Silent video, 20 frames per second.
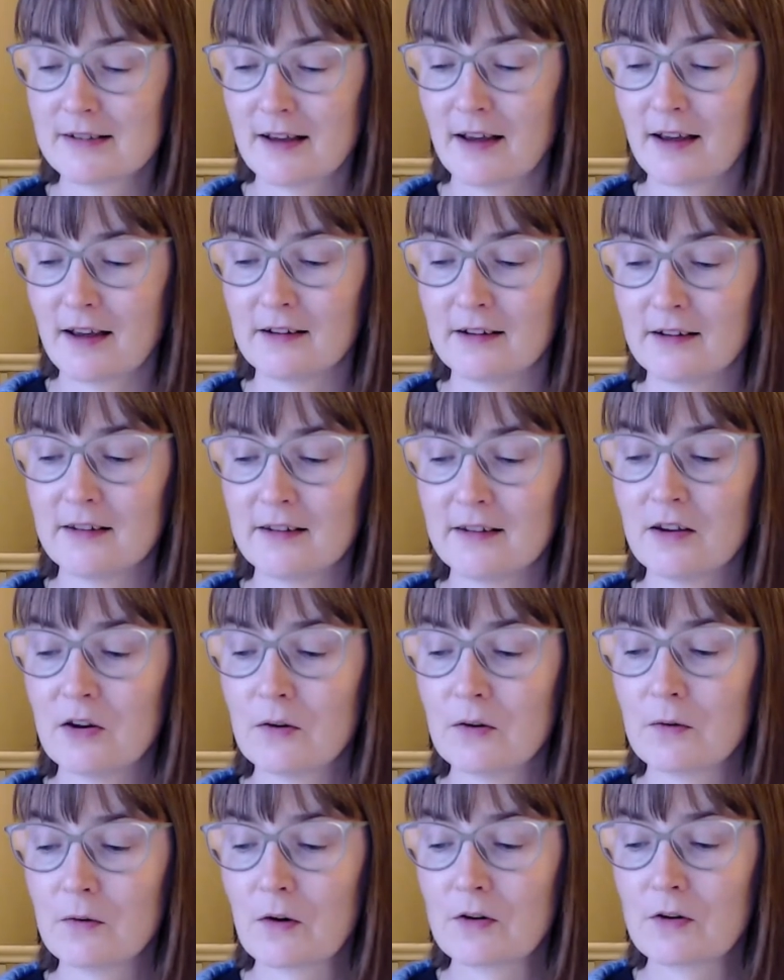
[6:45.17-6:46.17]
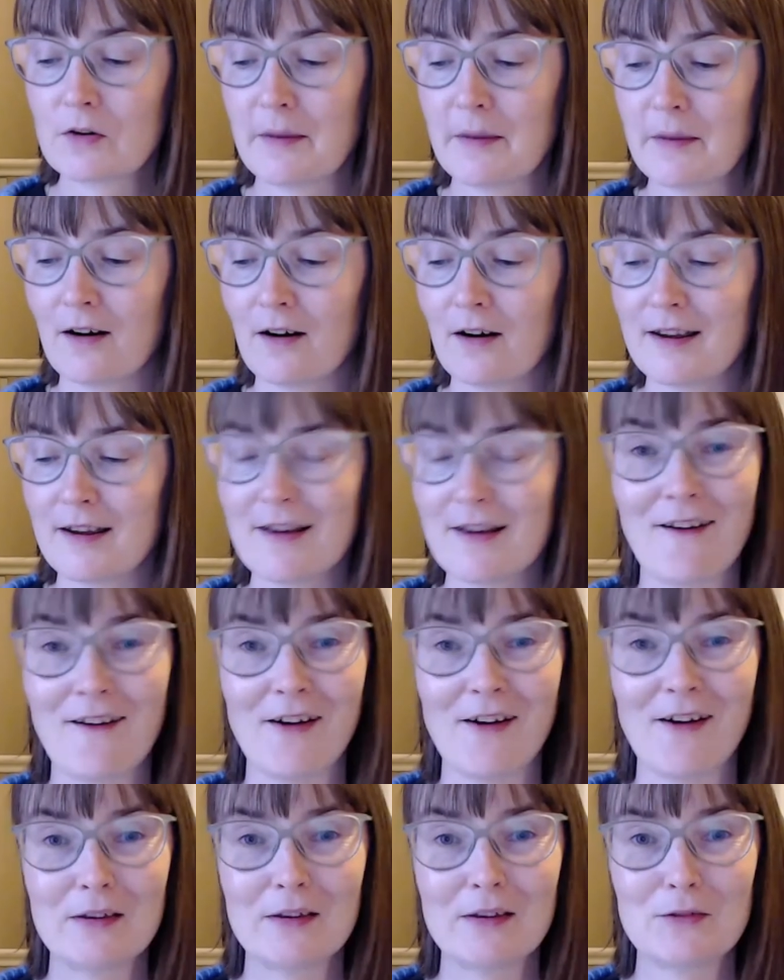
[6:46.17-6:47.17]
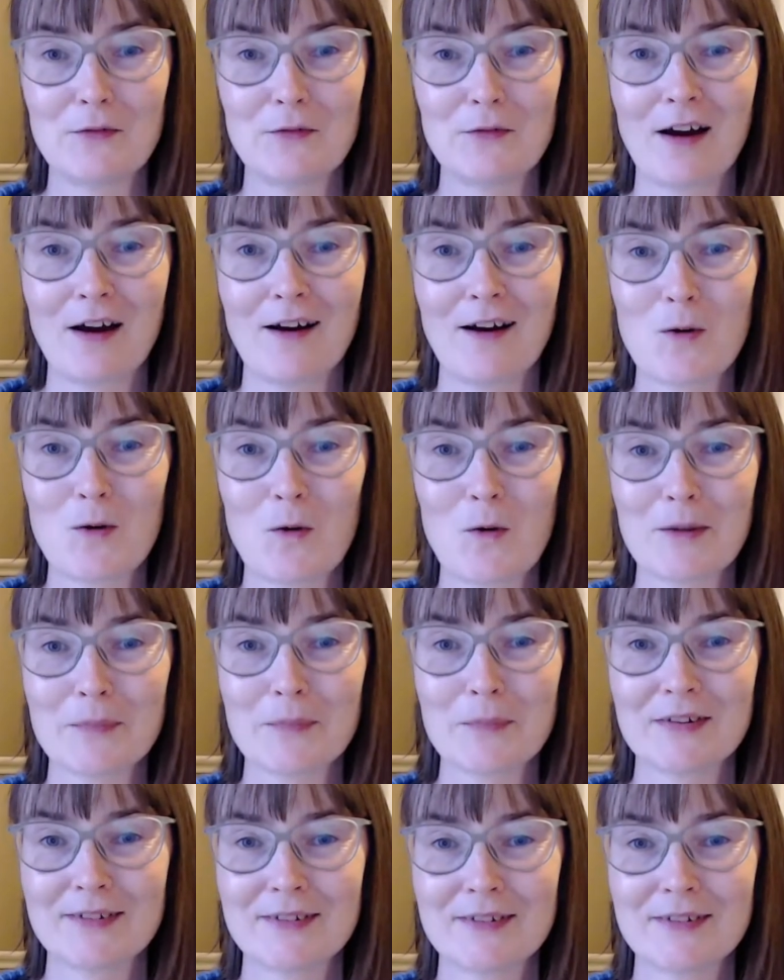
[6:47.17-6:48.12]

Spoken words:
and stick your rosemary on this fair corpse.